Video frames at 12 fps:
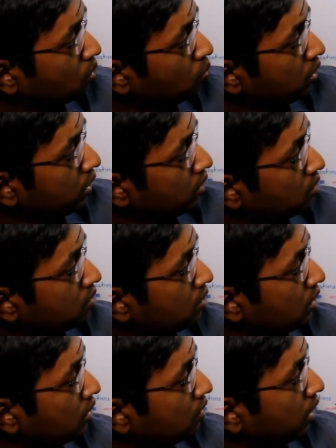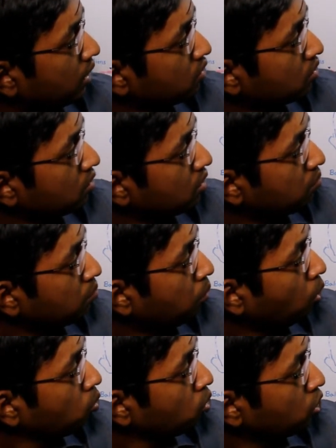We can see that the
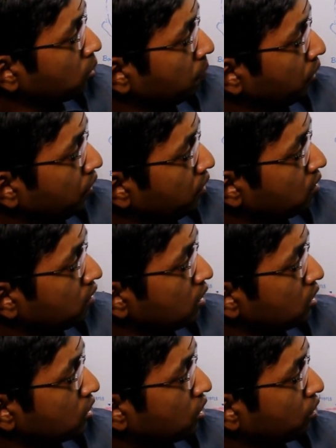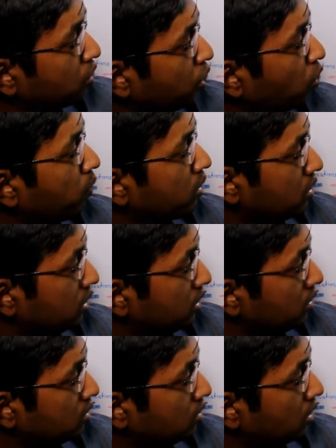both sister
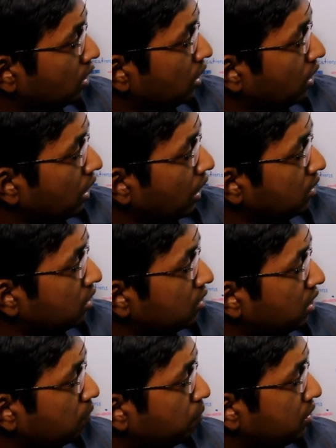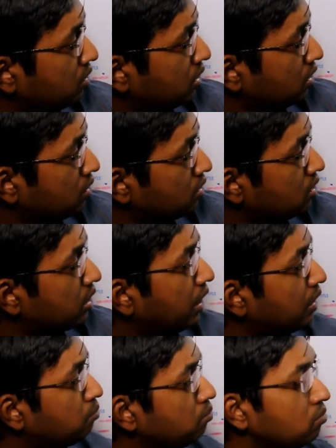chromatids ended up in the
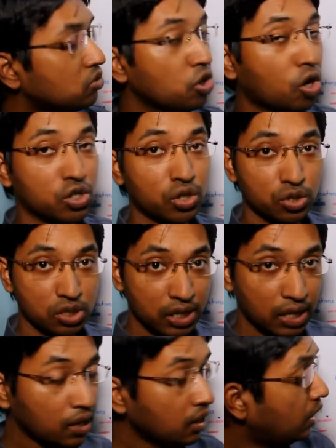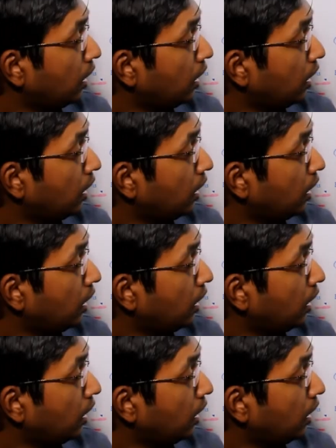same daughter cell